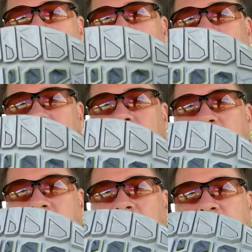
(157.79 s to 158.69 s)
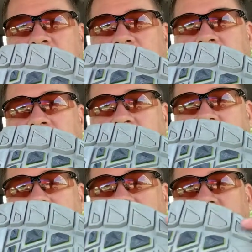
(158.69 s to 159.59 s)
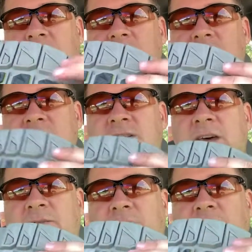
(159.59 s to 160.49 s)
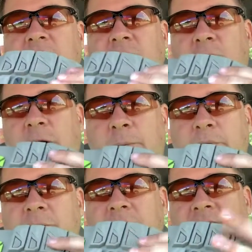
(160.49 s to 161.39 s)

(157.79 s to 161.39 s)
in my in my opinion. It, it's definitely good rubber.